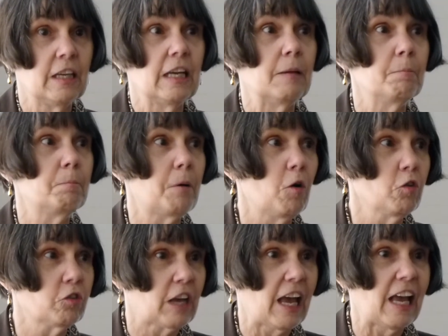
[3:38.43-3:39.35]
In
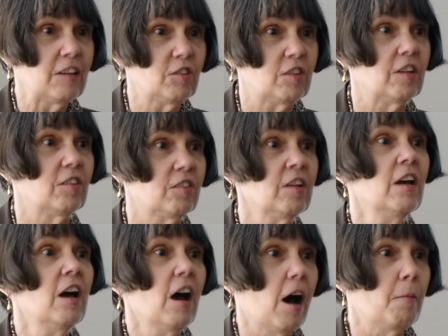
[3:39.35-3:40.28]
both cases,
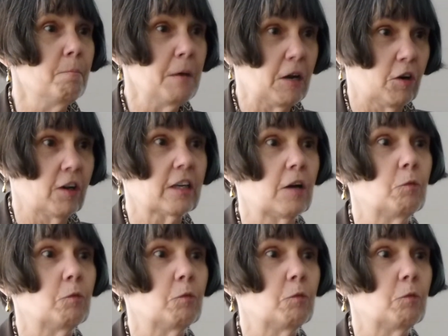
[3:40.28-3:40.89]
America